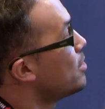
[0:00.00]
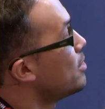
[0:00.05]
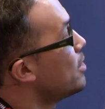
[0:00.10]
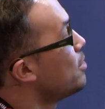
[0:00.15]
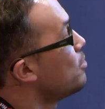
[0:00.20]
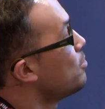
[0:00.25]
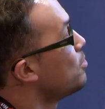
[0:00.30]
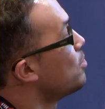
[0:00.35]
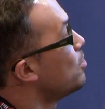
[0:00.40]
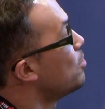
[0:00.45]

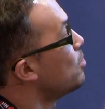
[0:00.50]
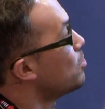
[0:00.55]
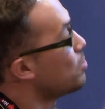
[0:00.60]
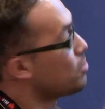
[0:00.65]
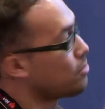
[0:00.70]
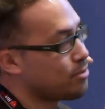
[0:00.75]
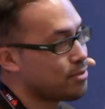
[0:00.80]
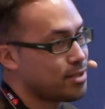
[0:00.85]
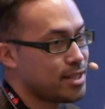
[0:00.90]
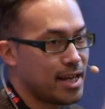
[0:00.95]
then you go
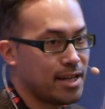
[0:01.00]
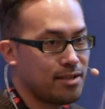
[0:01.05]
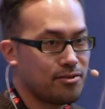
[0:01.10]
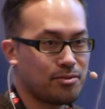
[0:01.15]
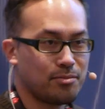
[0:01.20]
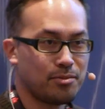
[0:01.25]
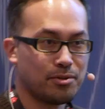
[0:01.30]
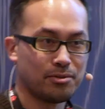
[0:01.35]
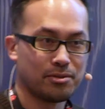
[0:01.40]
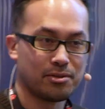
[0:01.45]
through the
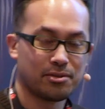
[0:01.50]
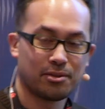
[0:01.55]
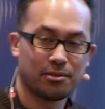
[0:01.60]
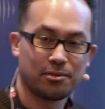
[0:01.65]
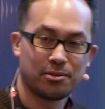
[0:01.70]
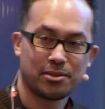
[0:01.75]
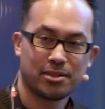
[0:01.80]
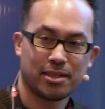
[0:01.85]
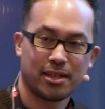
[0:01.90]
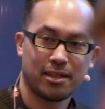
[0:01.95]
attributes.
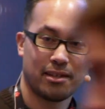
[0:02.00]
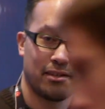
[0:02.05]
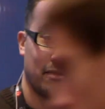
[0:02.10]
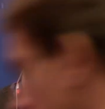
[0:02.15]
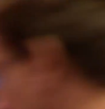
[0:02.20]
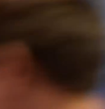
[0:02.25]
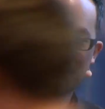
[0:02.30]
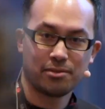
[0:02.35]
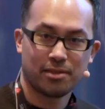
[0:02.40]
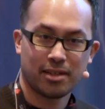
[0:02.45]
So you say
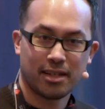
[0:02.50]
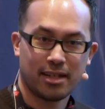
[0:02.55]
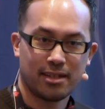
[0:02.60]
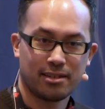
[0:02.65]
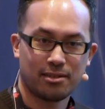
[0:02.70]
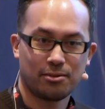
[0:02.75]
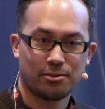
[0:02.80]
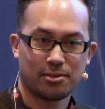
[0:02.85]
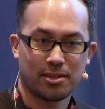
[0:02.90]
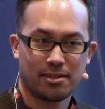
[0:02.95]
if a user
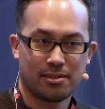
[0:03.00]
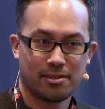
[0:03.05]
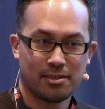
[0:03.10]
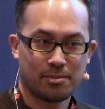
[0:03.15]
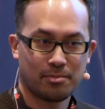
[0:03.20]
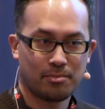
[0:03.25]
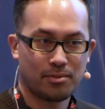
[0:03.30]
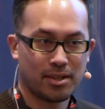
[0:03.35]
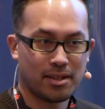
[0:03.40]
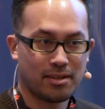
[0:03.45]
has looked at
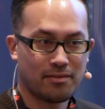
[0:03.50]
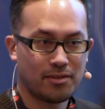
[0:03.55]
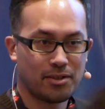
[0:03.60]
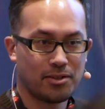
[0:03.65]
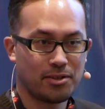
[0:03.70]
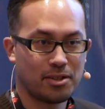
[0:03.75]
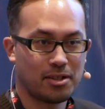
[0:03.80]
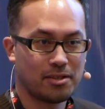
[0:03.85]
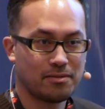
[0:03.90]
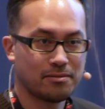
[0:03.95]
this brand
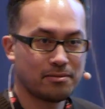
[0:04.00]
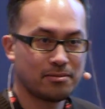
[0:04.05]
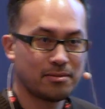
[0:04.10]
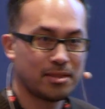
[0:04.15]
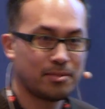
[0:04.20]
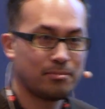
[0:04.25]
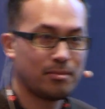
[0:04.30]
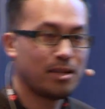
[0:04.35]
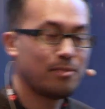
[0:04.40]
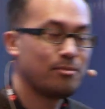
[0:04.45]
very often,
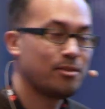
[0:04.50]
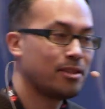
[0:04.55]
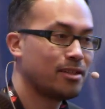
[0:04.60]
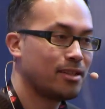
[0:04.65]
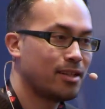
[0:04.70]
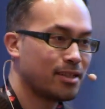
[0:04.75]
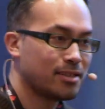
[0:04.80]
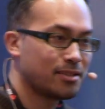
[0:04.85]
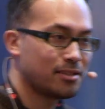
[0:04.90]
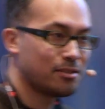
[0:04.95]
then maybe he
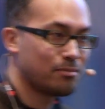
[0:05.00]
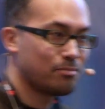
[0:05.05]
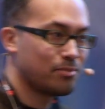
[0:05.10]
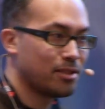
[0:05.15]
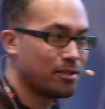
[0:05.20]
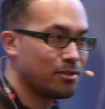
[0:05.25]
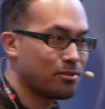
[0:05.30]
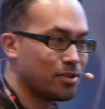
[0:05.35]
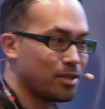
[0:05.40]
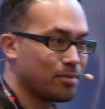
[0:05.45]
likes this
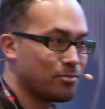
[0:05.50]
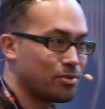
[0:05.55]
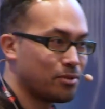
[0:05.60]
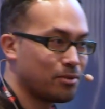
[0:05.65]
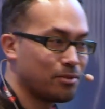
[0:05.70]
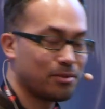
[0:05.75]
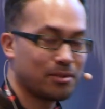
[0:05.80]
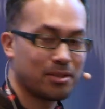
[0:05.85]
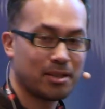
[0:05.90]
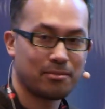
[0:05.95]
brand, so
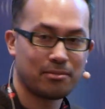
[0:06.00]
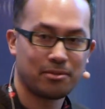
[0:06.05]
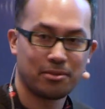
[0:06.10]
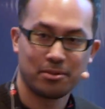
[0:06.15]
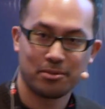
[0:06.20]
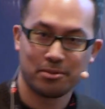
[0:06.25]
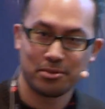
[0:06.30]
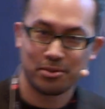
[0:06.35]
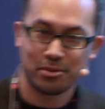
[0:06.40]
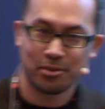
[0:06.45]
I'm
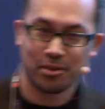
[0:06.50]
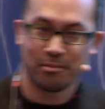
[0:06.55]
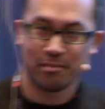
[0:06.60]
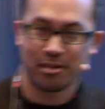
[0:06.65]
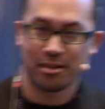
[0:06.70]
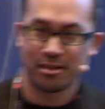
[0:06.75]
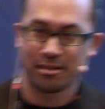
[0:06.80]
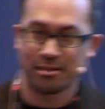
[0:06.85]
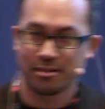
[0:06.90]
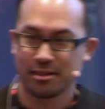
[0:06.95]
going to show him
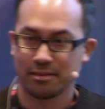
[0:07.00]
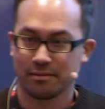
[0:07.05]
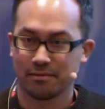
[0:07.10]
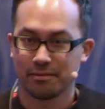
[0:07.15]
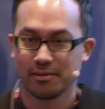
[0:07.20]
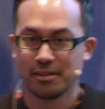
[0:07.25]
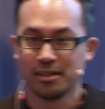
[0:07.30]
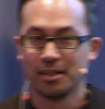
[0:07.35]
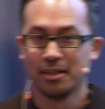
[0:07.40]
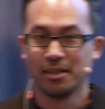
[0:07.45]
other
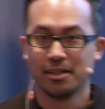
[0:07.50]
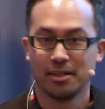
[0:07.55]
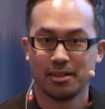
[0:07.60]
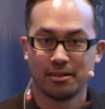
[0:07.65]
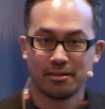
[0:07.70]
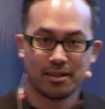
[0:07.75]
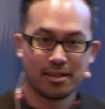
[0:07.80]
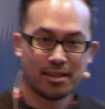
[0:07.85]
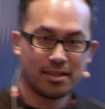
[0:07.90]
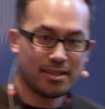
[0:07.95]
stuff.
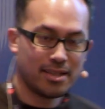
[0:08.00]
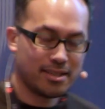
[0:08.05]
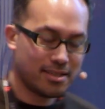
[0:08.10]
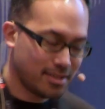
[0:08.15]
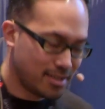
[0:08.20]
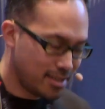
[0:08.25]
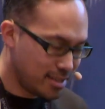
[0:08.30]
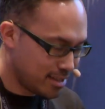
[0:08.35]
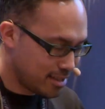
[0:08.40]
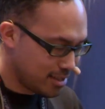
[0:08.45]
Right, and
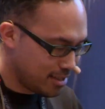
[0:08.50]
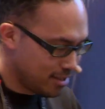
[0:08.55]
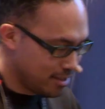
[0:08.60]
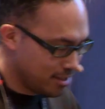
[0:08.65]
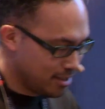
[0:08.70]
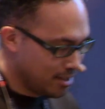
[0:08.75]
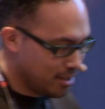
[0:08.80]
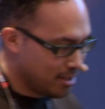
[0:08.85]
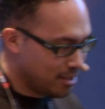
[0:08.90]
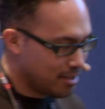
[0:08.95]
that's like
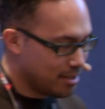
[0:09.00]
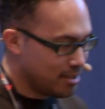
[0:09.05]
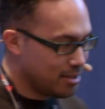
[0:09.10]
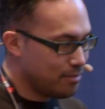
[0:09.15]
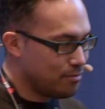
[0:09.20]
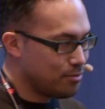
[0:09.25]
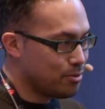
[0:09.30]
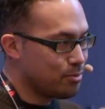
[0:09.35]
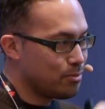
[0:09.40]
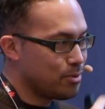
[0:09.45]
the
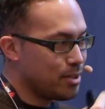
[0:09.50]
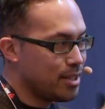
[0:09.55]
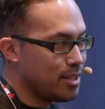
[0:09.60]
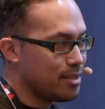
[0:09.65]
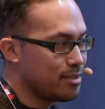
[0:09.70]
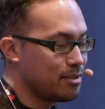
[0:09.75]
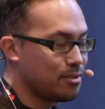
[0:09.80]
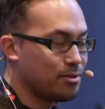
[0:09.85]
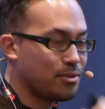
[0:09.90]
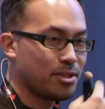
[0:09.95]
different
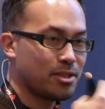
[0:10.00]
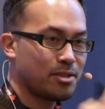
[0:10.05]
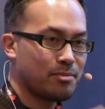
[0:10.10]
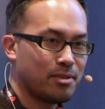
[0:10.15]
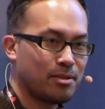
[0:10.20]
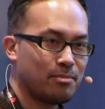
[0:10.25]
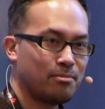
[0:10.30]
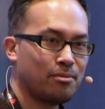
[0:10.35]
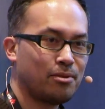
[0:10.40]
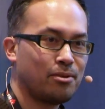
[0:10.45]
ways, and you can
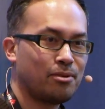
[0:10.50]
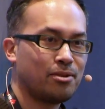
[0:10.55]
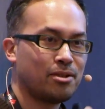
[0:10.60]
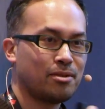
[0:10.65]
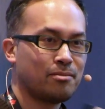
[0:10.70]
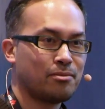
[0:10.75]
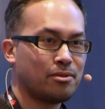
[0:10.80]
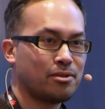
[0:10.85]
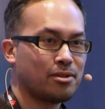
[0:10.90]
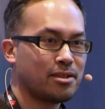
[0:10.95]
spend more
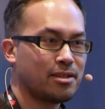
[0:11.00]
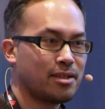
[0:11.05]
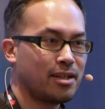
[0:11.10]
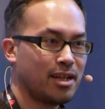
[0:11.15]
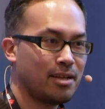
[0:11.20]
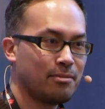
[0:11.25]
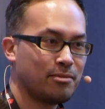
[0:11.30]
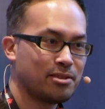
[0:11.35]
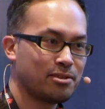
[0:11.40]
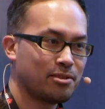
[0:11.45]
and more
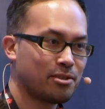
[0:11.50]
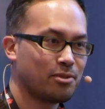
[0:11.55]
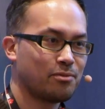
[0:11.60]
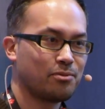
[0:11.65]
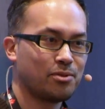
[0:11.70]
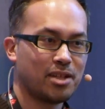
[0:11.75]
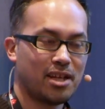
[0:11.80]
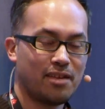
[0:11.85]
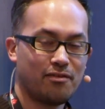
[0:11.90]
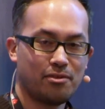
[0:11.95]
time, and sort
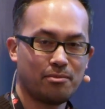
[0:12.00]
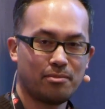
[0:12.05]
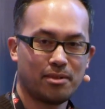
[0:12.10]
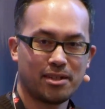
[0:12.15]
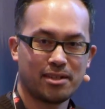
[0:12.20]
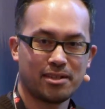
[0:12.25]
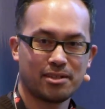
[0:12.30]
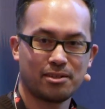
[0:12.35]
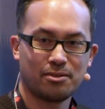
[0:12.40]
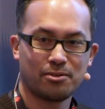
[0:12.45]
of what
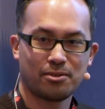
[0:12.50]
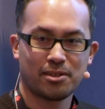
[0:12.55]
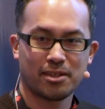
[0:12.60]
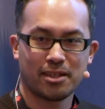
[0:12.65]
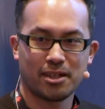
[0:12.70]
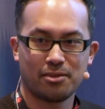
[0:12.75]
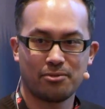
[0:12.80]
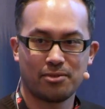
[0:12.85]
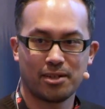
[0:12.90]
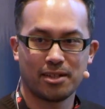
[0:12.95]
everybody is
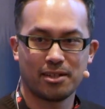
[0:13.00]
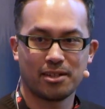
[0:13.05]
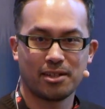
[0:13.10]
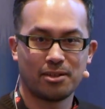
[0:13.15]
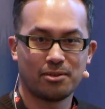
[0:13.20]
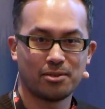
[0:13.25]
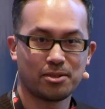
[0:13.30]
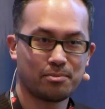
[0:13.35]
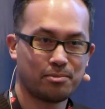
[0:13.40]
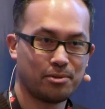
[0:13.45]
looking at right
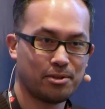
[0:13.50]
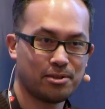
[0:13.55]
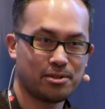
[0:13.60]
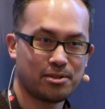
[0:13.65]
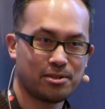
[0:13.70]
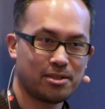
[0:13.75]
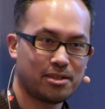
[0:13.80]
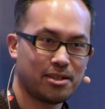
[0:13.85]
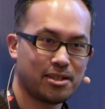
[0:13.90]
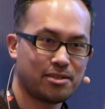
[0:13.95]
now is
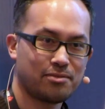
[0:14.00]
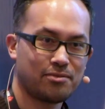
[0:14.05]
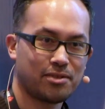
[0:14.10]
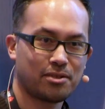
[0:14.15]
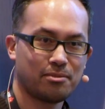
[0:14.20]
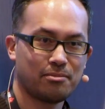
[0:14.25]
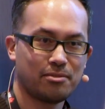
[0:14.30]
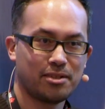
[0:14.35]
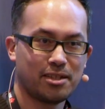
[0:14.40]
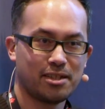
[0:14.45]
personalized
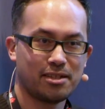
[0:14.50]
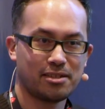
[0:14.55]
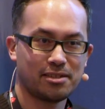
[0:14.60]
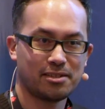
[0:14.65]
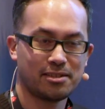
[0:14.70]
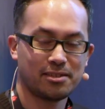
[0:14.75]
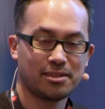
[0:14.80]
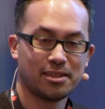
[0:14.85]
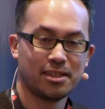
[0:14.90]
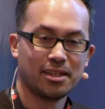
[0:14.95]

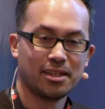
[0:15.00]
recommendation,